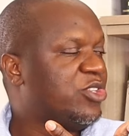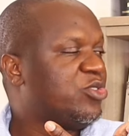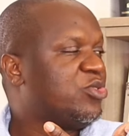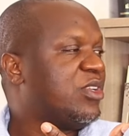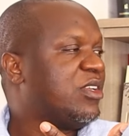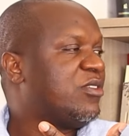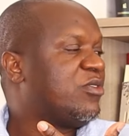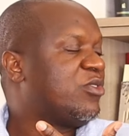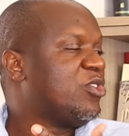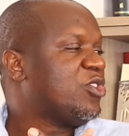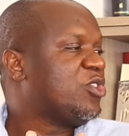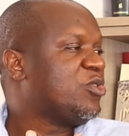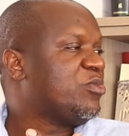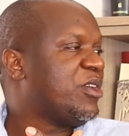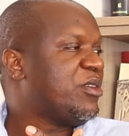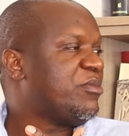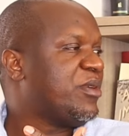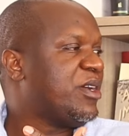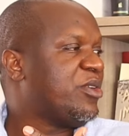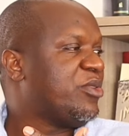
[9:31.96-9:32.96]
You should have gone to
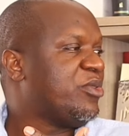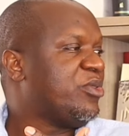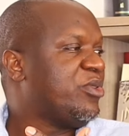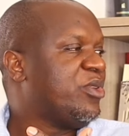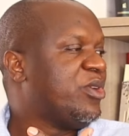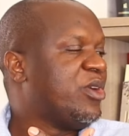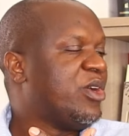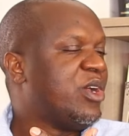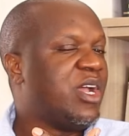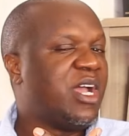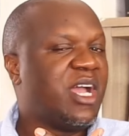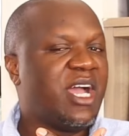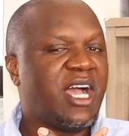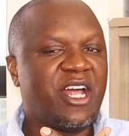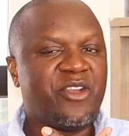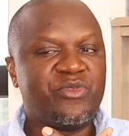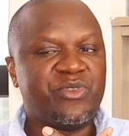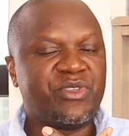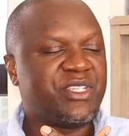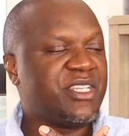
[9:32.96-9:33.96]
Mai Mai
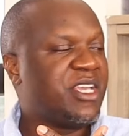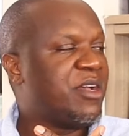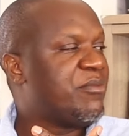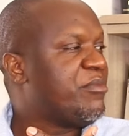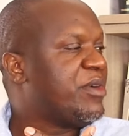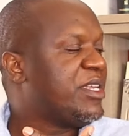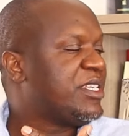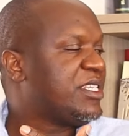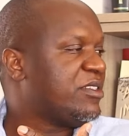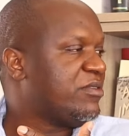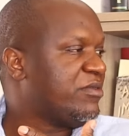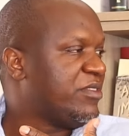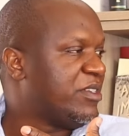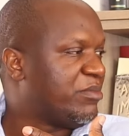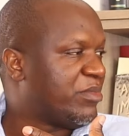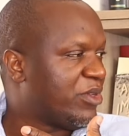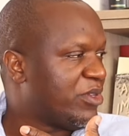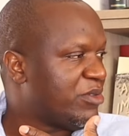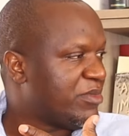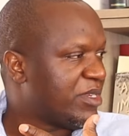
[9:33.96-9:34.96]
and we see a massive
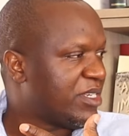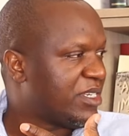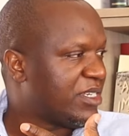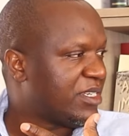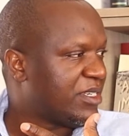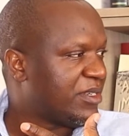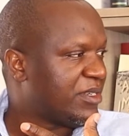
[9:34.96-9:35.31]
deployment.